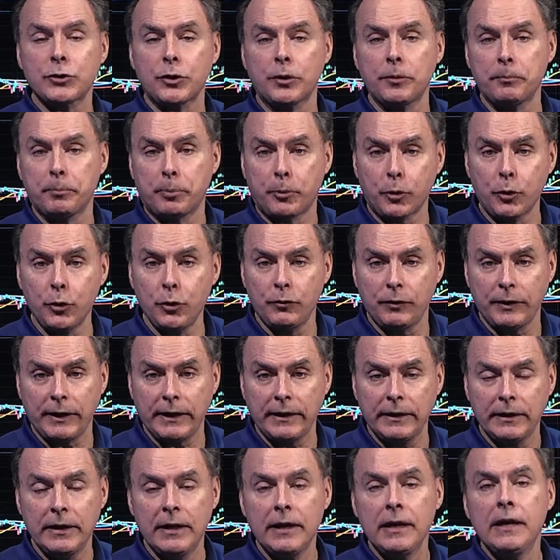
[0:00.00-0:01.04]
are
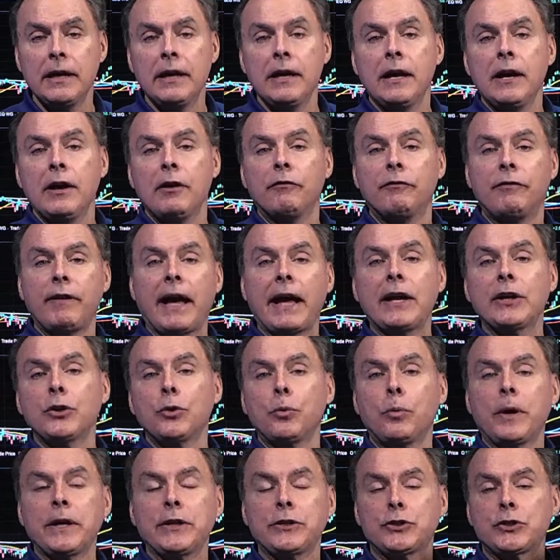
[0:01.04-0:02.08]
improving,
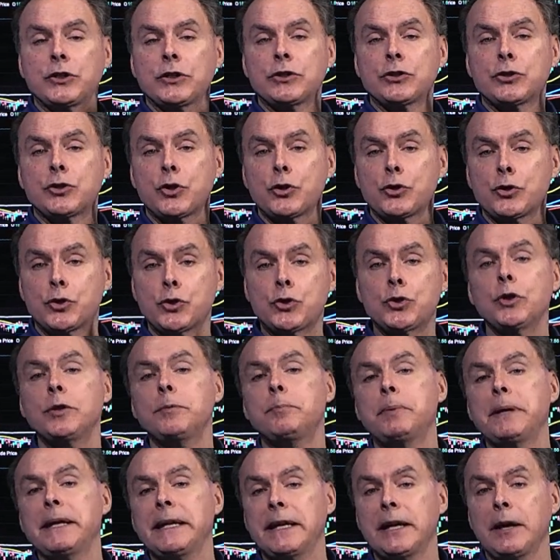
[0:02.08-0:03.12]
valuations
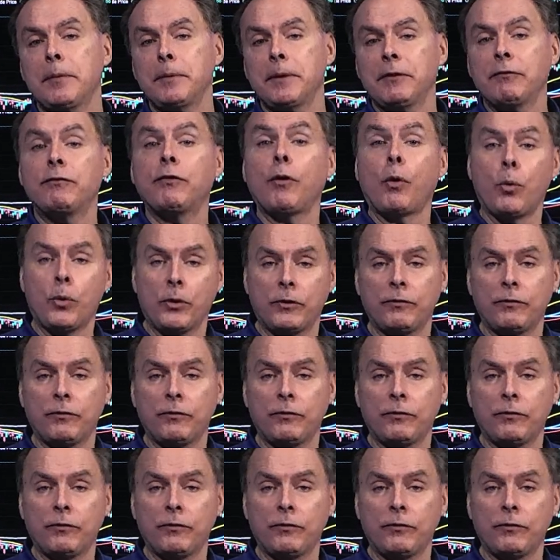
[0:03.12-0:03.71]
should be coming